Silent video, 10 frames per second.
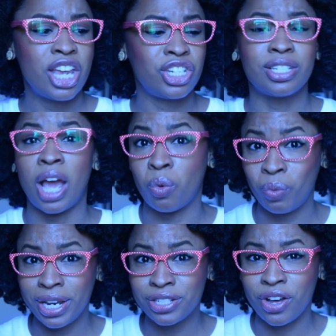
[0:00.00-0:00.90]
She's got
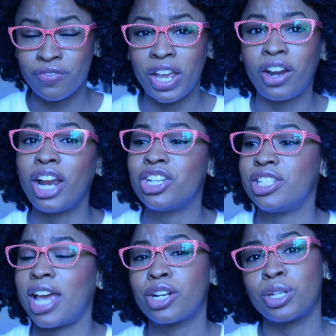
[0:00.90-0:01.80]
wigs on there, and
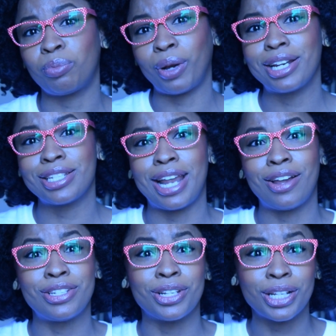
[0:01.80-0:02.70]
she's actually branching out
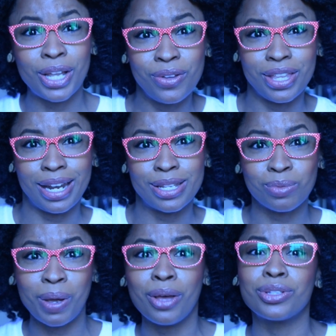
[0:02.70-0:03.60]
into clothing as well.